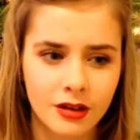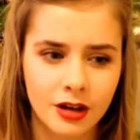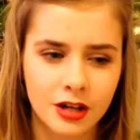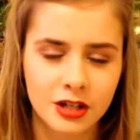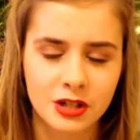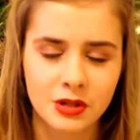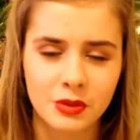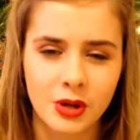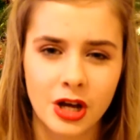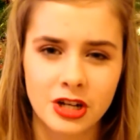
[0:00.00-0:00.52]
I
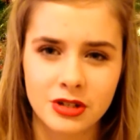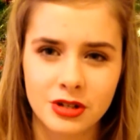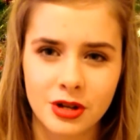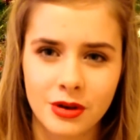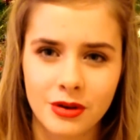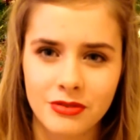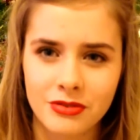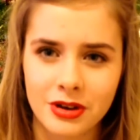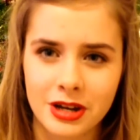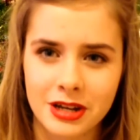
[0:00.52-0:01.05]
don't
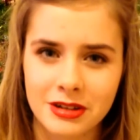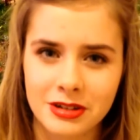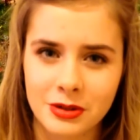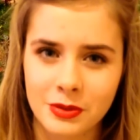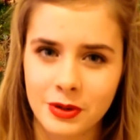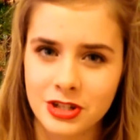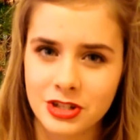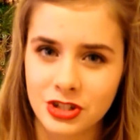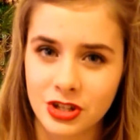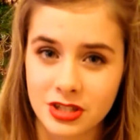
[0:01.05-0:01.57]
know if I can
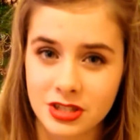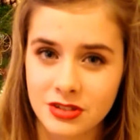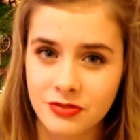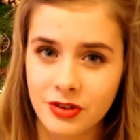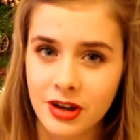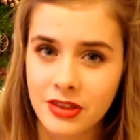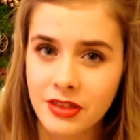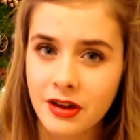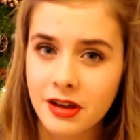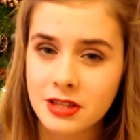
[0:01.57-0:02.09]
quite
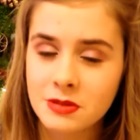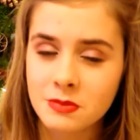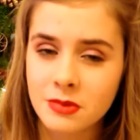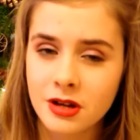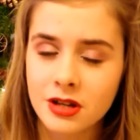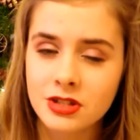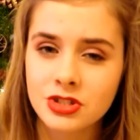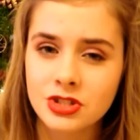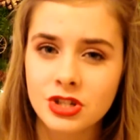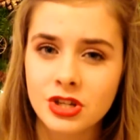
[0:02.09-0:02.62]
justify that as
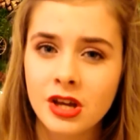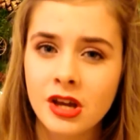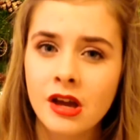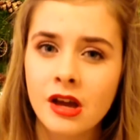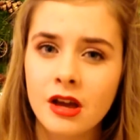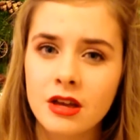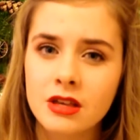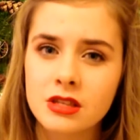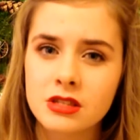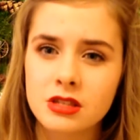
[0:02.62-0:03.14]
much.
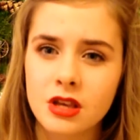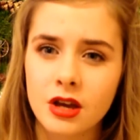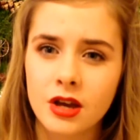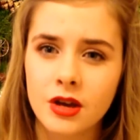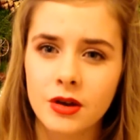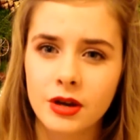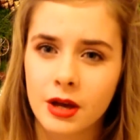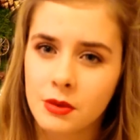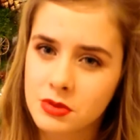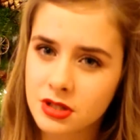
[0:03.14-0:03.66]
So
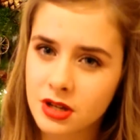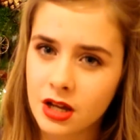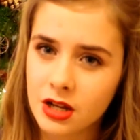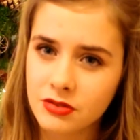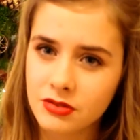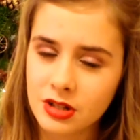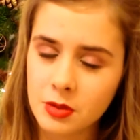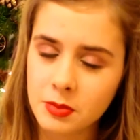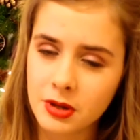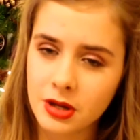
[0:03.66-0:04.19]
that was kind
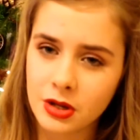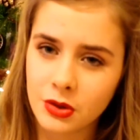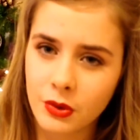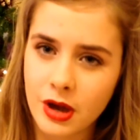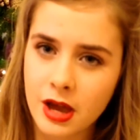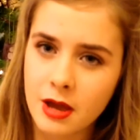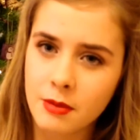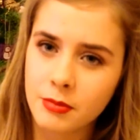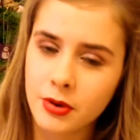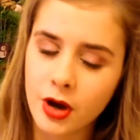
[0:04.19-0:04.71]
of a little bit
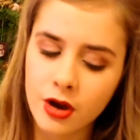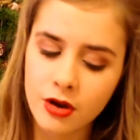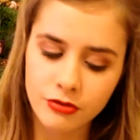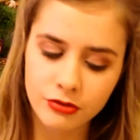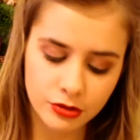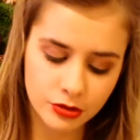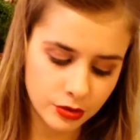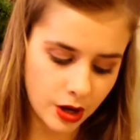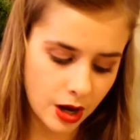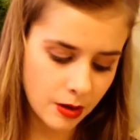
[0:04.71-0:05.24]
annoying, but
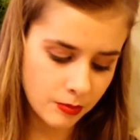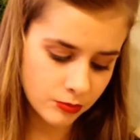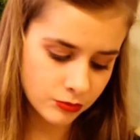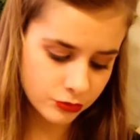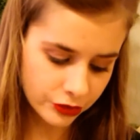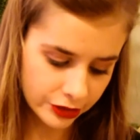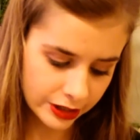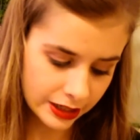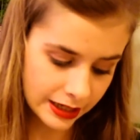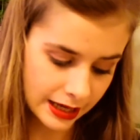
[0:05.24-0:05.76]
overall I'm
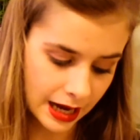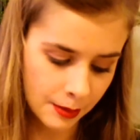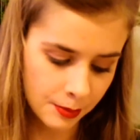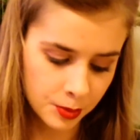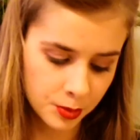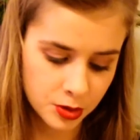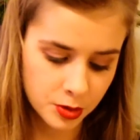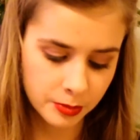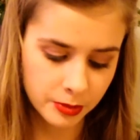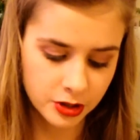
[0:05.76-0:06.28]
really
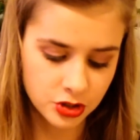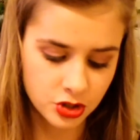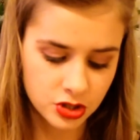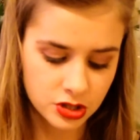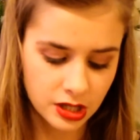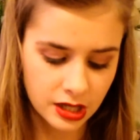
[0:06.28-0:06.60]
happy with the brushes.